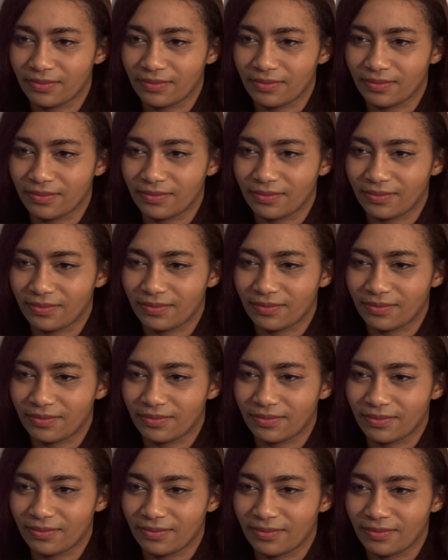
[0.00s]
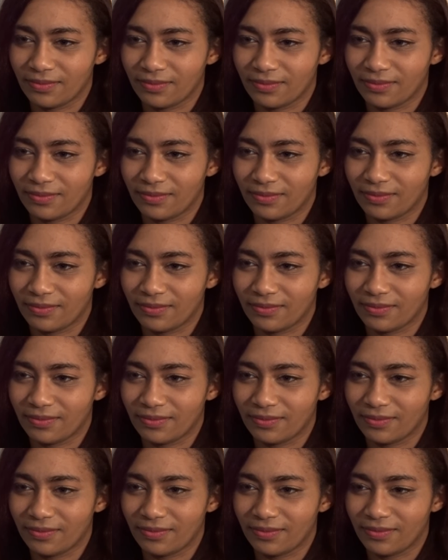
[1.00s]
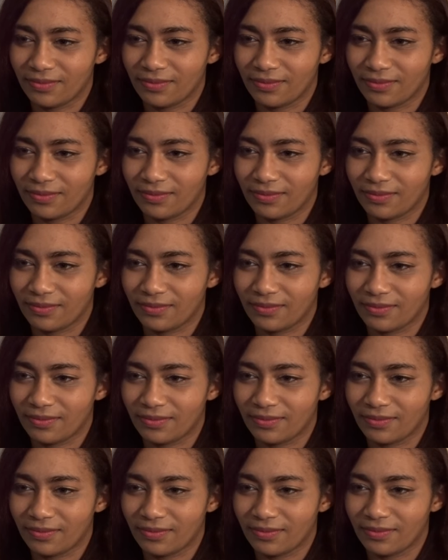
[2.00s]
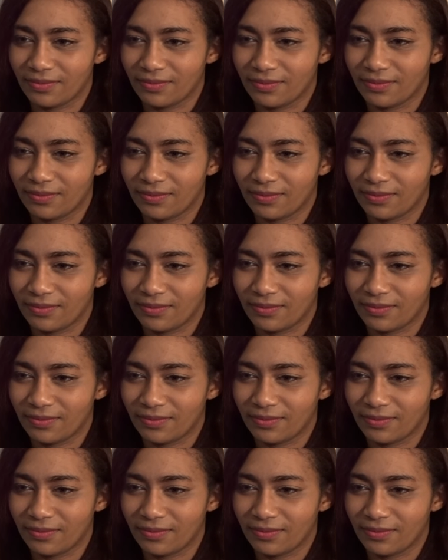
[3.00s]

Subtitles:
(silence)